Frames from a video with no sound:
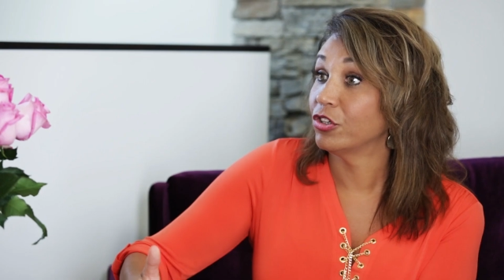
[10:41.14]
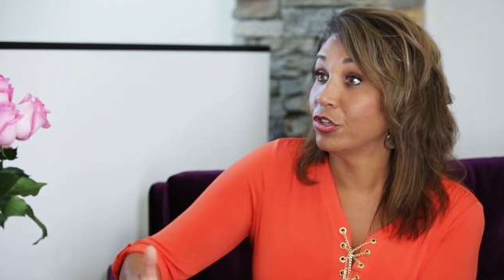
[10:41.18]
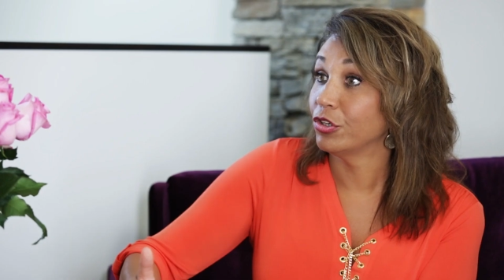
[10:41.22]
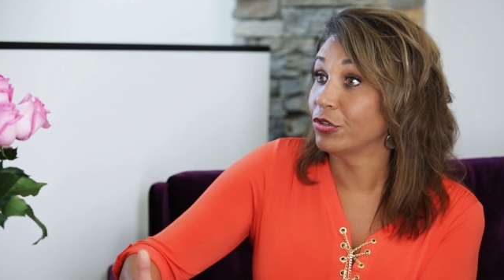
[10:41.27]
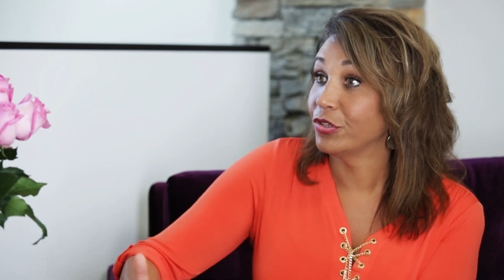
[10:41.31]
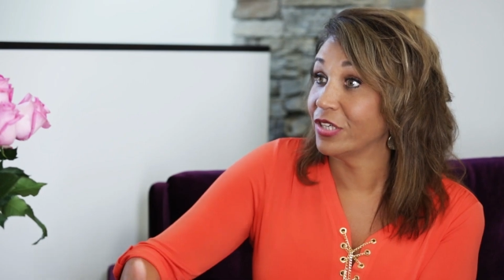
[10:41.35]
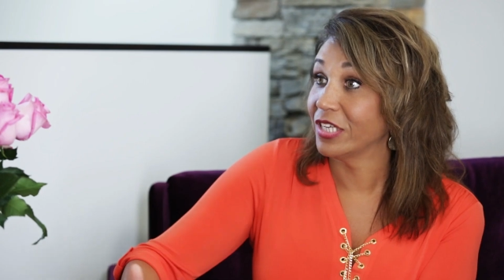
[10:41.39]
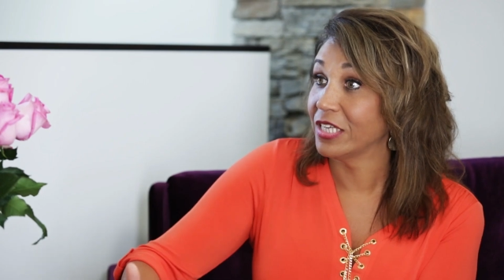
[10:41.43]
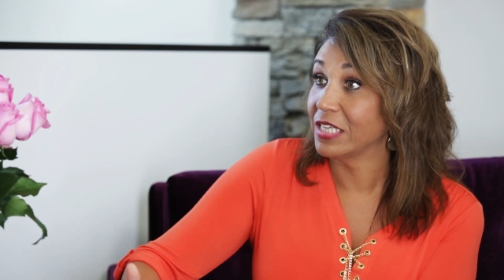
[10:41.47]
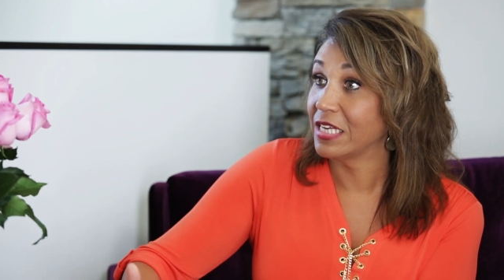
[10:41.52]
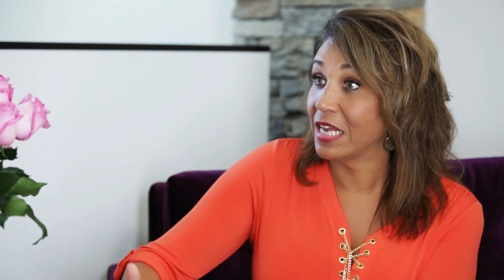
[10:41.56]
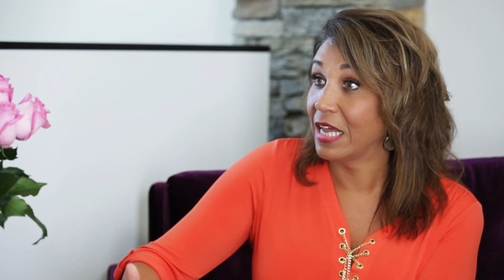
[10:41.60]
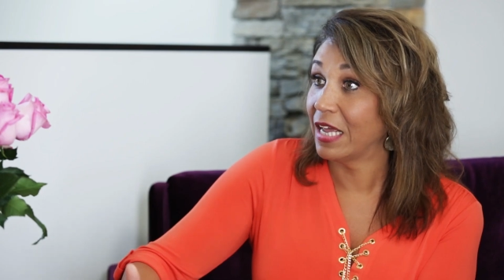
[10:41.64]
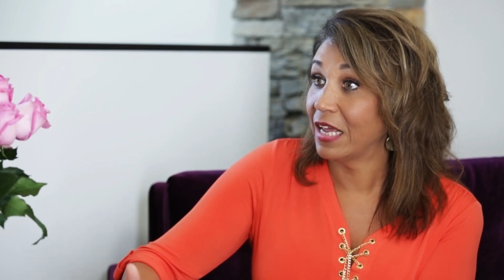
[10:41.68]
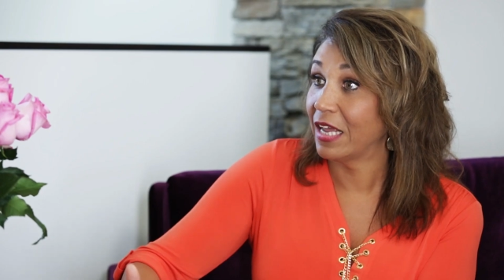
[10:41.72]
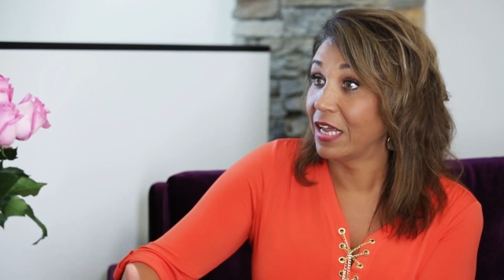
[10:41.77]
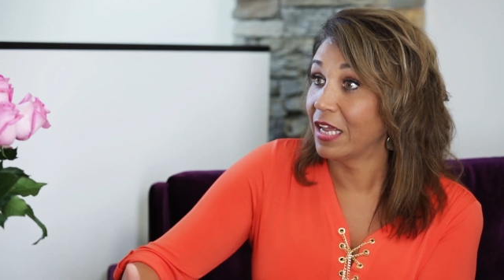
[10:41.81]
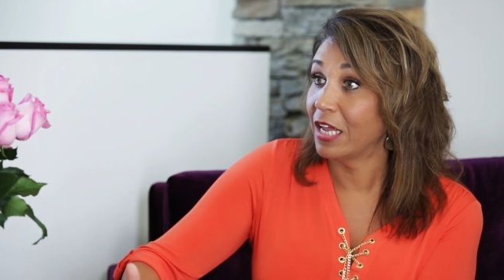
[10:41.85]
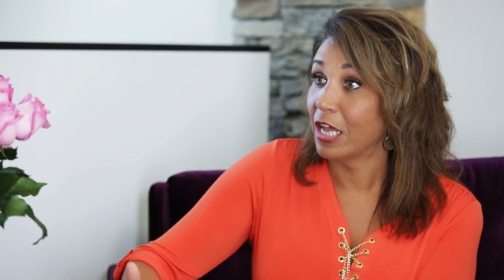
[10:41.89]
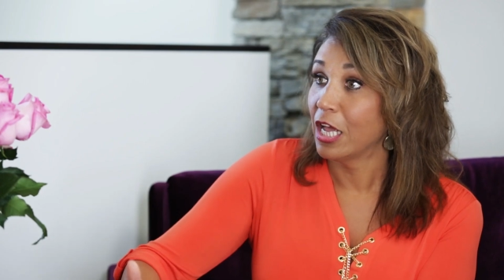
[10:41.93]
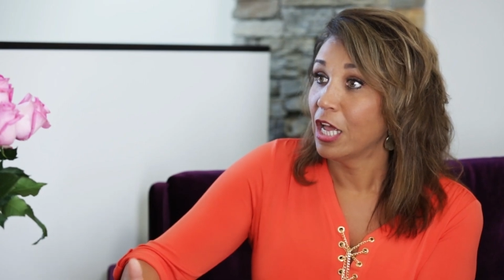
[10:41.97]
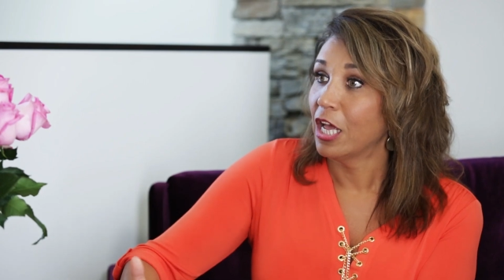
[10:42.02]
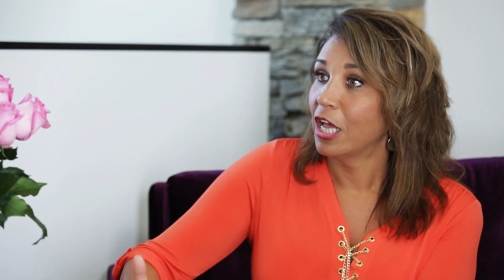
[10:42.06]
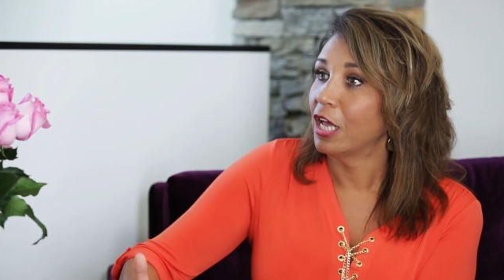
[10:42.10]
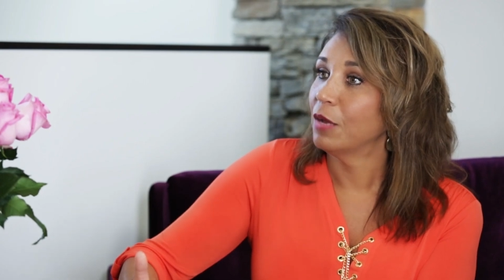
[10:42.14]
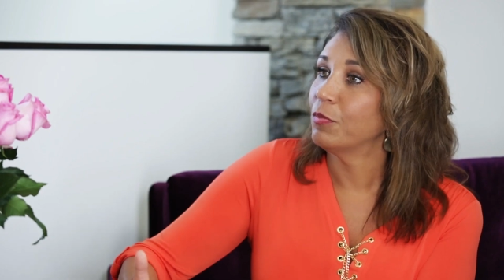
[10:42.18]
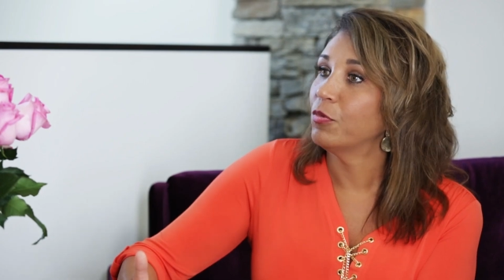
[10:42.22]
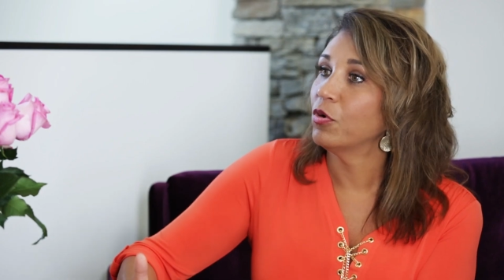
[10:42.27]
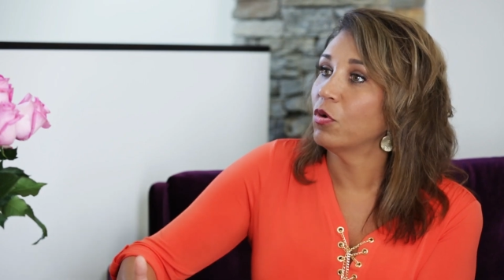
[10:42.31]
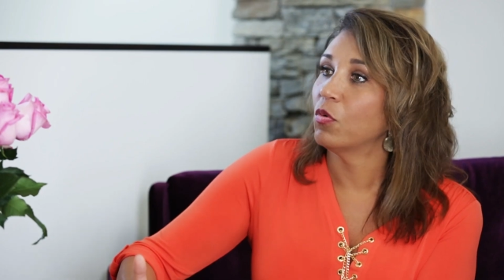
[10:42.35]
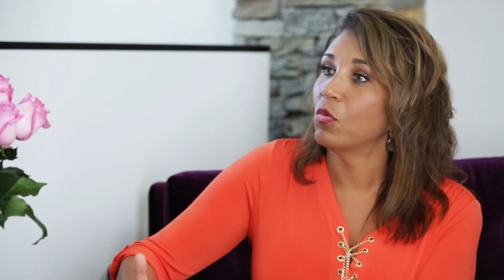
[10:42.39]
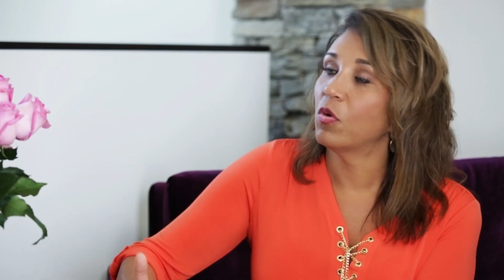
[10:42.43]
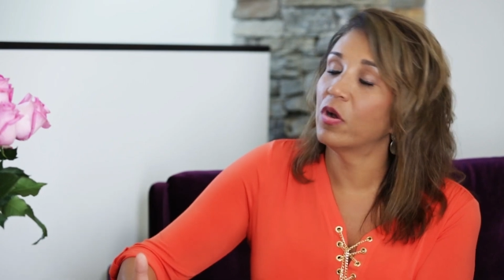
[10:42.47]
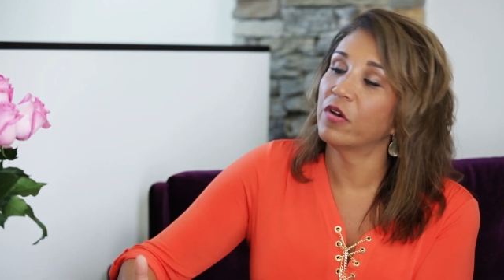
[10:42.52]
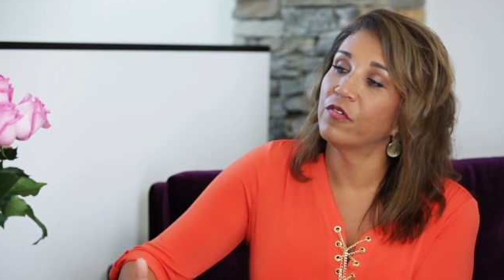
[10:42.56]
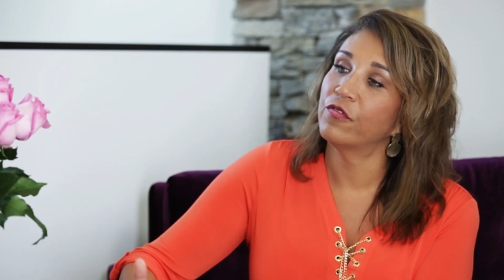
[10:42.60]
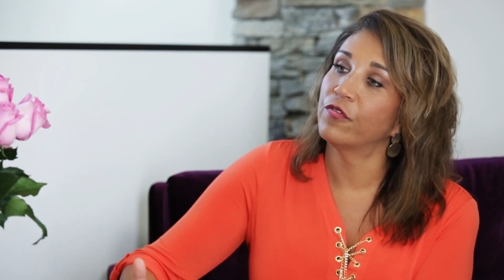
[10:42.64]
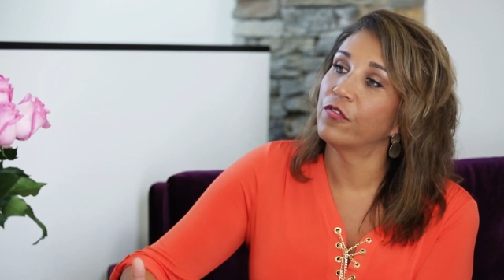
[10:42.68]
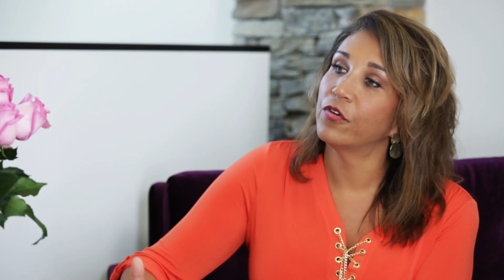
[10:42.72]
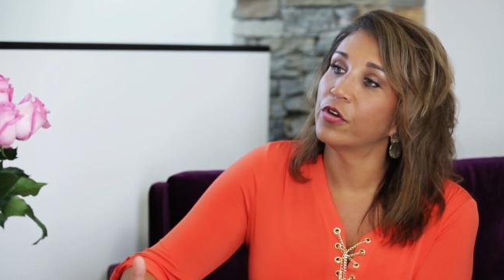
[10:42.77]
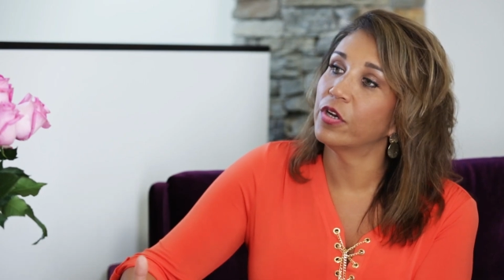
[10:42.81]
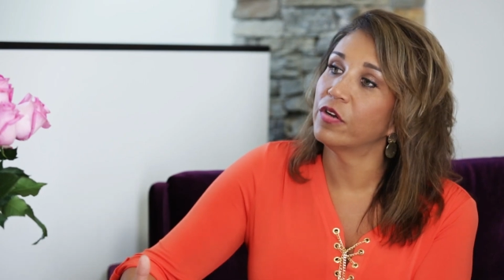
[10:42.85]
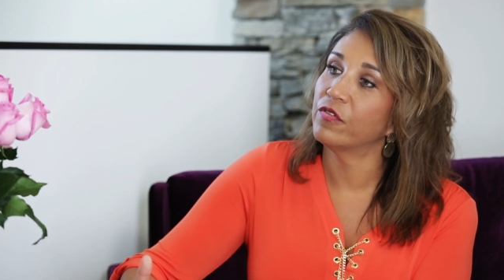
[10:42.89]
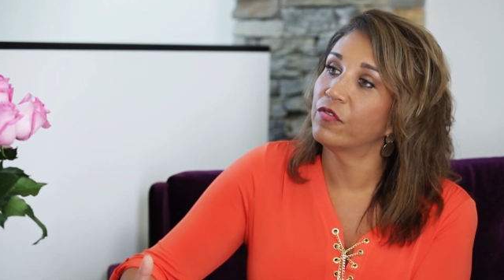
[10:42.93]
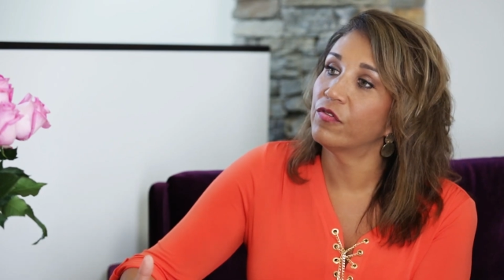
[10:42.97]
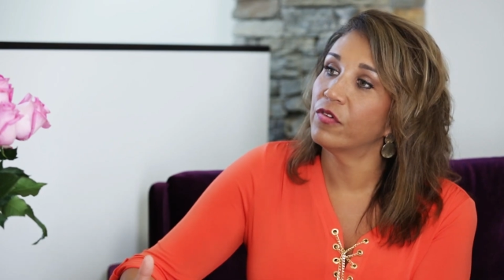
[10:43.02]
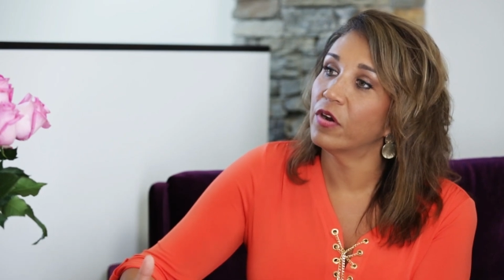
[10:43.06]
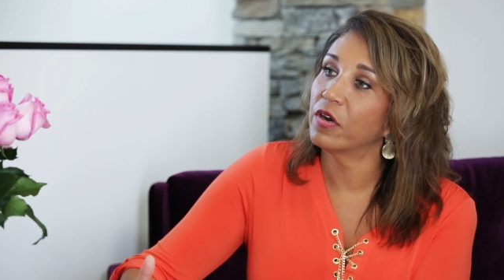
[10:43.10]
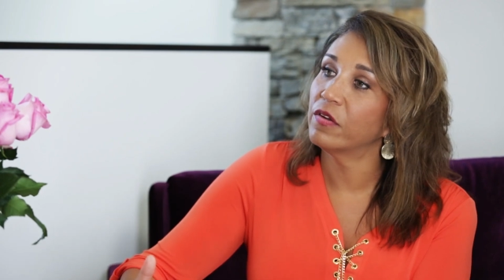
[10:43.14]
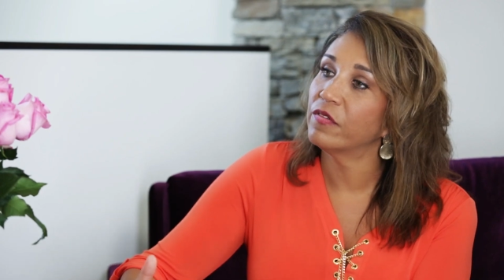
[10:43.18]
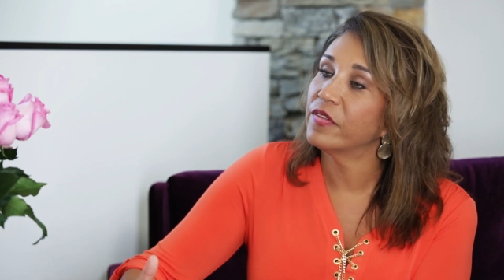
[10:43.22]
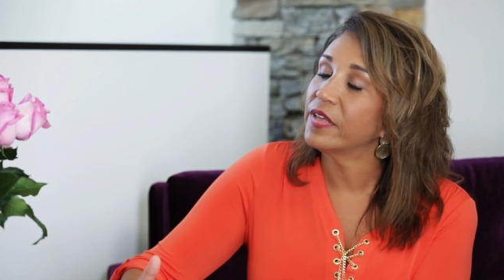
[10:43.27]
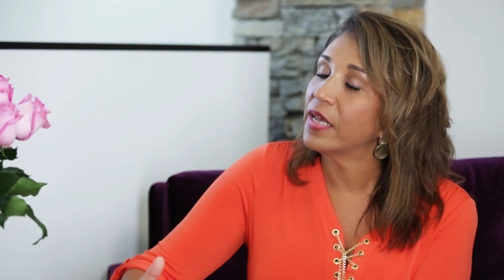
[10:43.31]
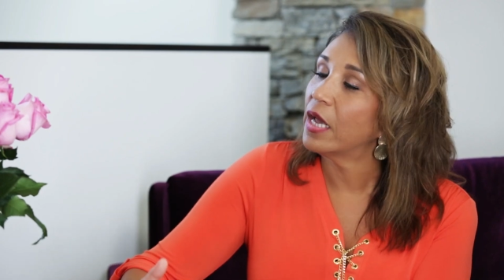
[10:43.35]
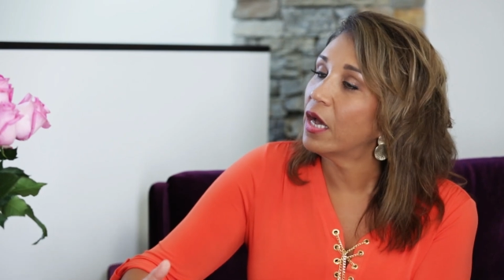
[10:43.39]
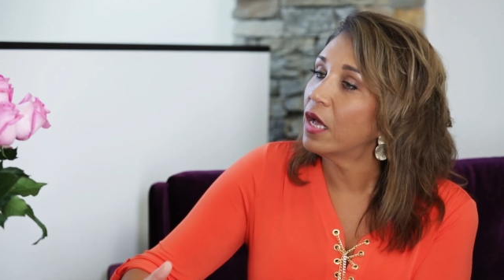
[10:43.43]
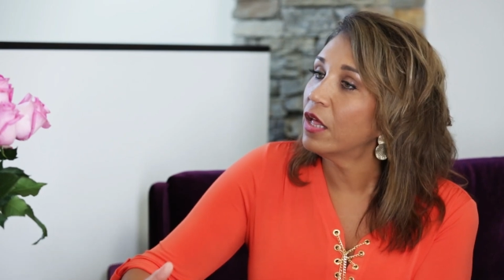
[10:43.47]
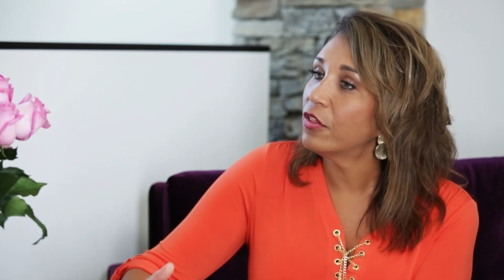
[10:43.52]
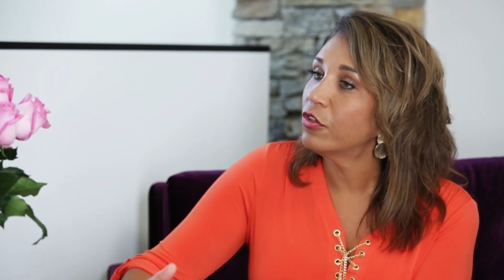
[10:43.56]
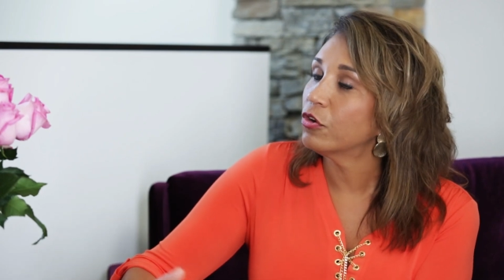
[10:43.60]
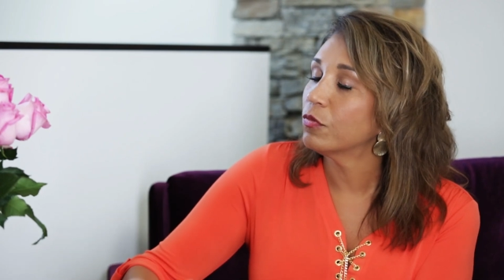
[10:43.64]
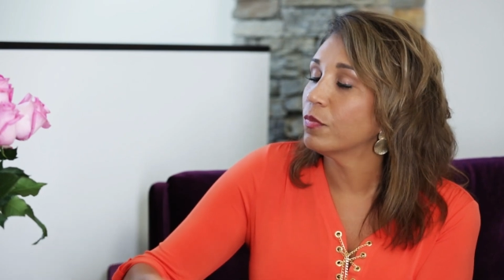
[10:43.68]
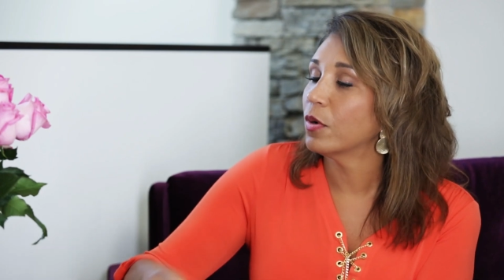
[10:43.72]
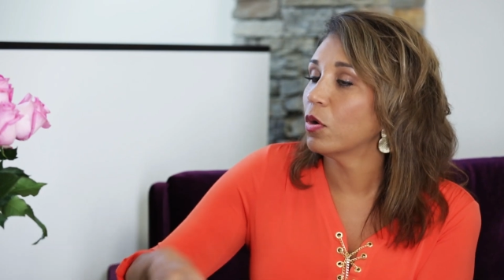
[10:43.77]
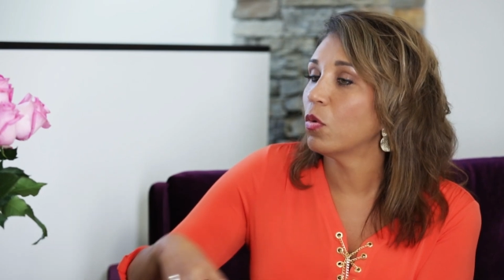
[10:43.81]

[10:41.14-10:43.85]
to do today and put one foot in front of the other.